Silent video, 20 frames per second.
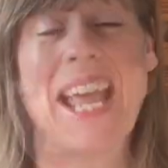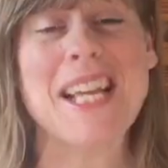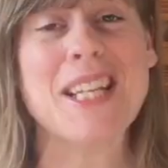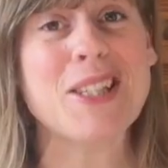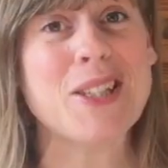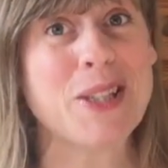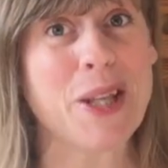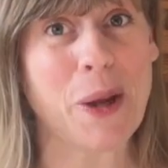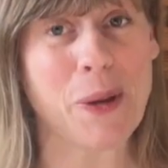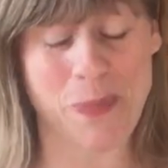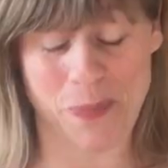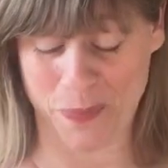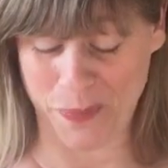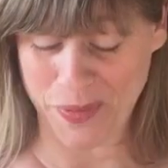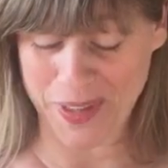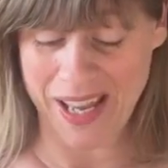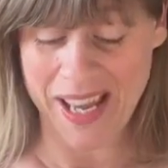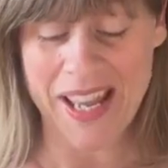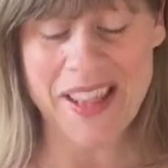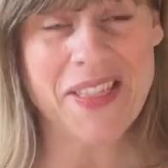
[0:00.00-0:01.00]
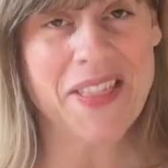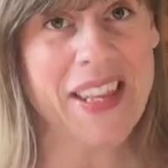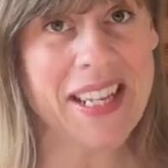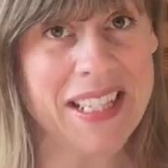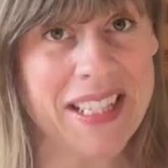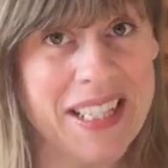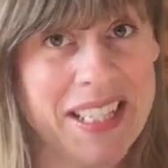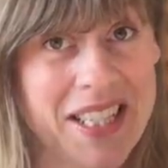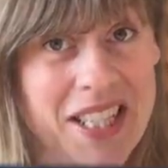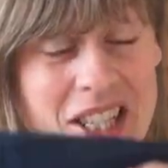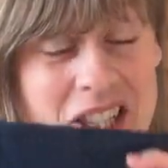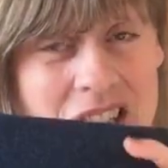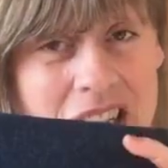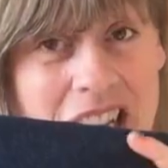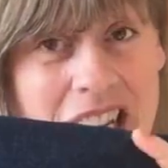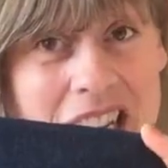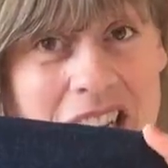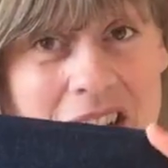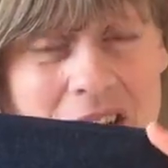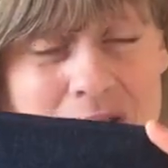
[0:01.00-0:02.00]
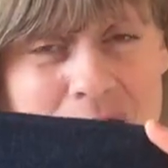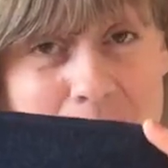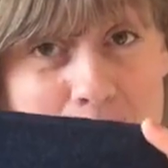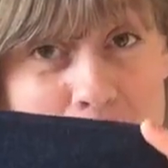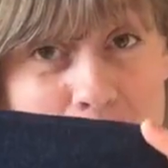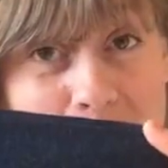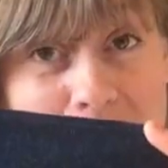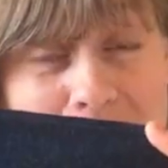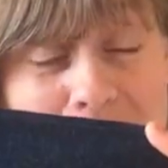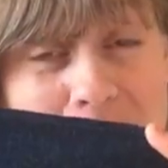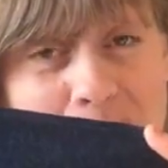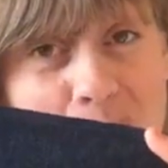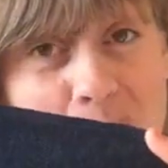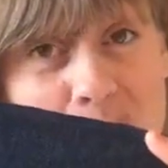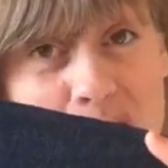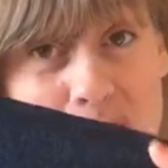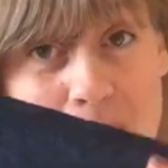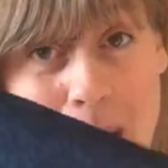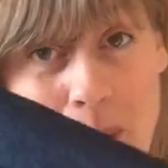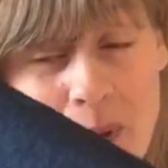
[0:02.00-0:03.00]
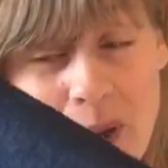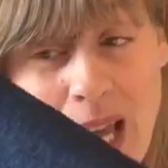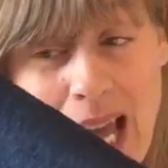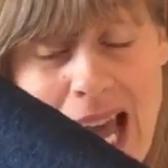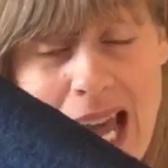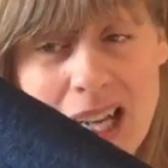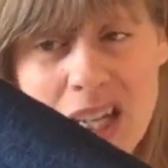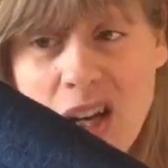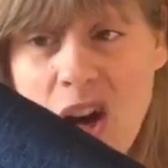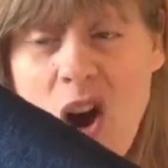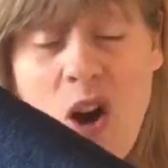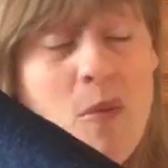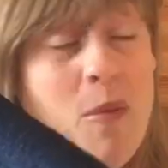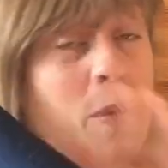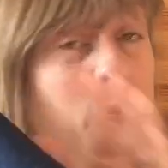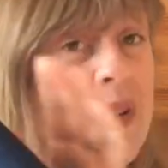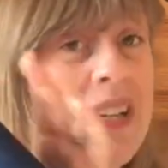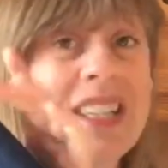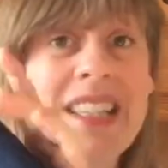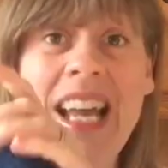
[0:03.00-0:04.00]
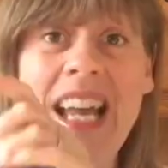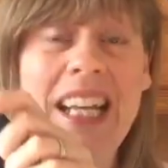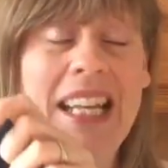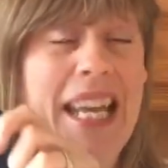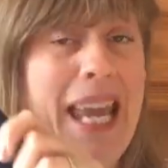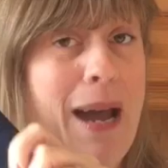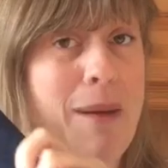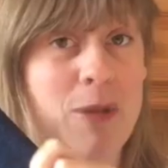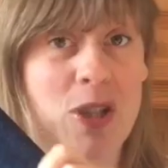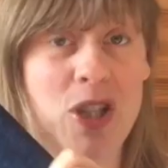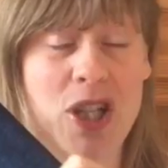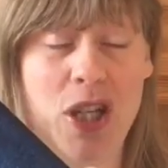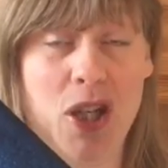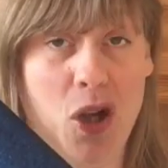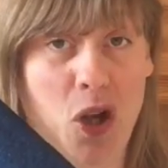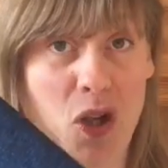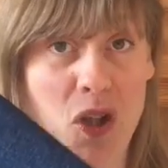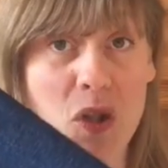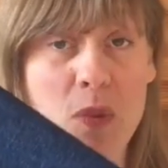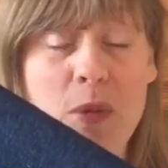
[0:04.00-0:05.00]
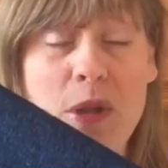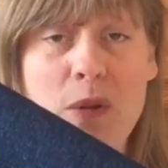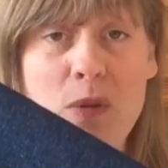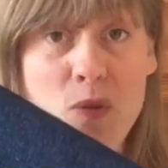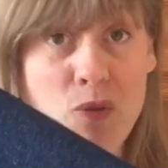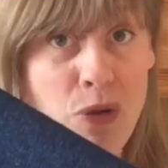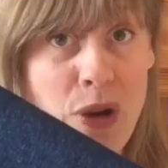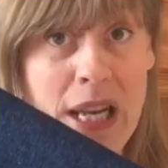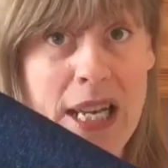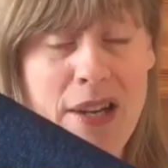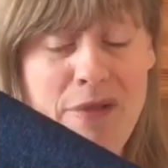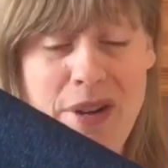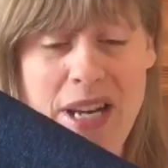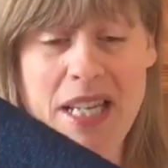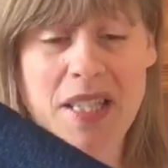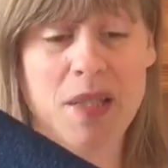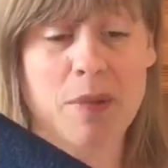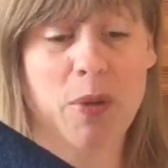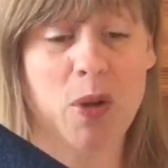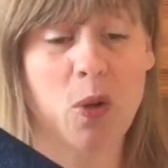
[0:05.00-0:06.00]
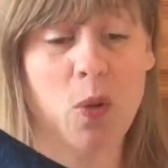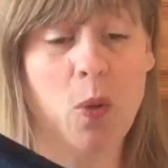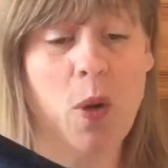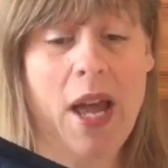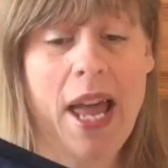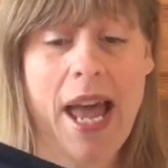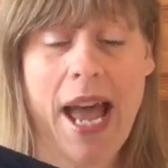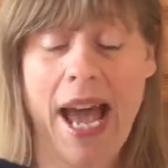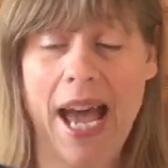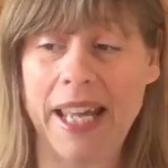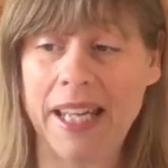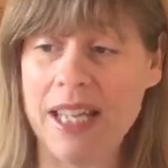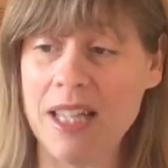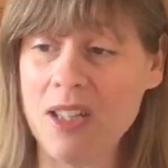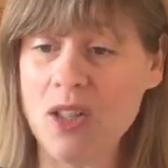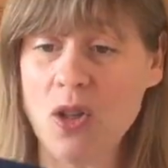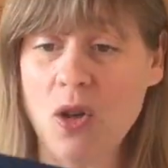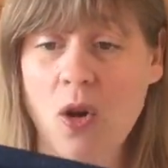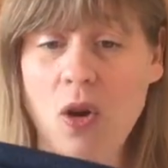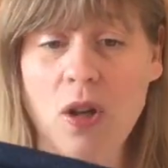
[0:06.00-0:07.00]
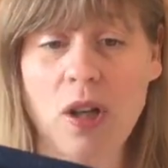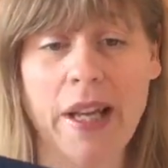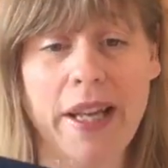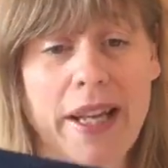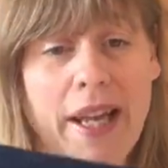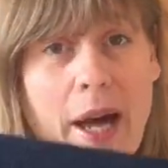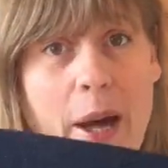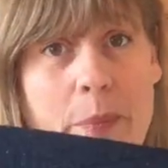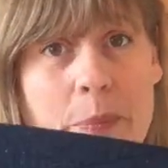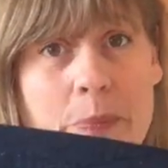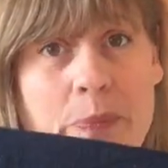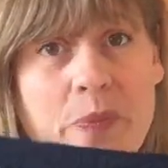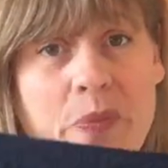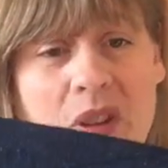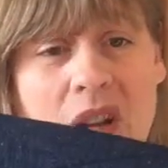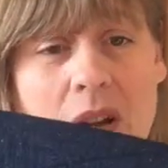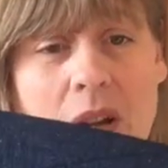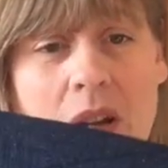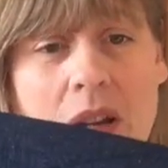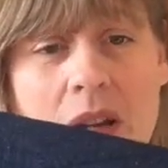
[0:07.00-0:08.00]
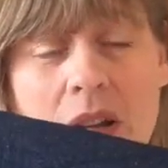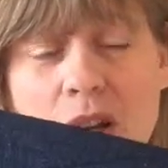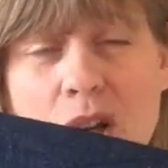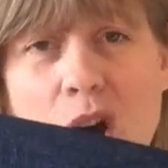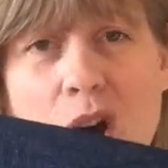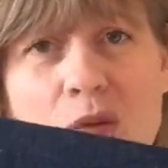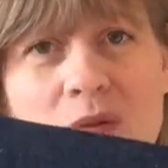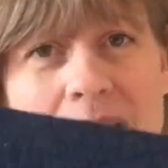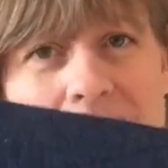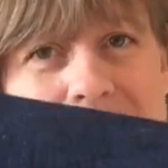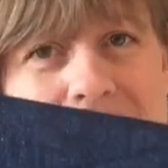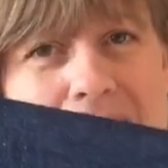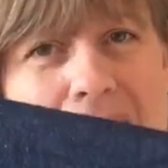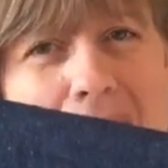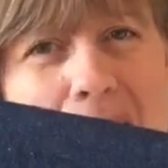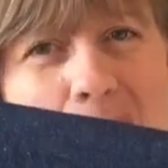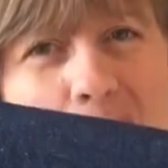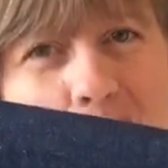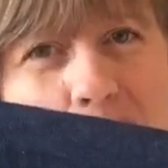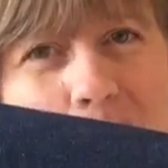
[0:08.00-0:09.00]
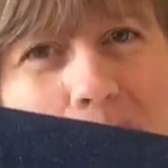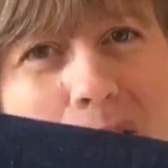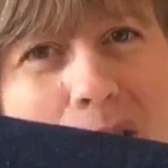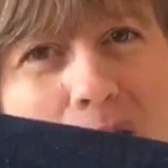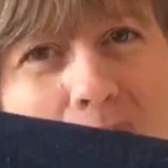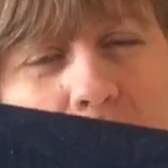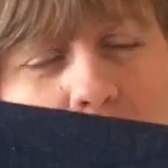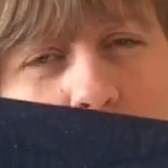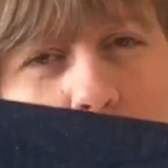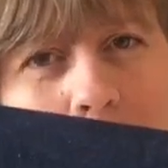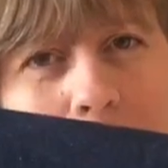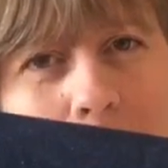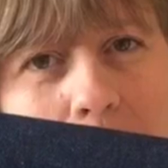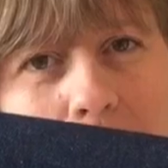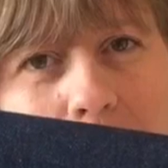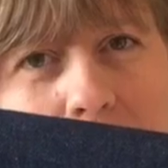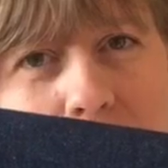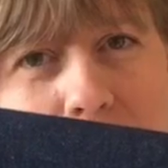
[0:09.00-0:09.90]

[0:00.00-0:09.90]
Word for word: So this is the jean fabric that I got from Abakhan. Can't remember exactly how much it cost, but it was really reasonable. And it's got like, um, you can't really tell, but it's got about a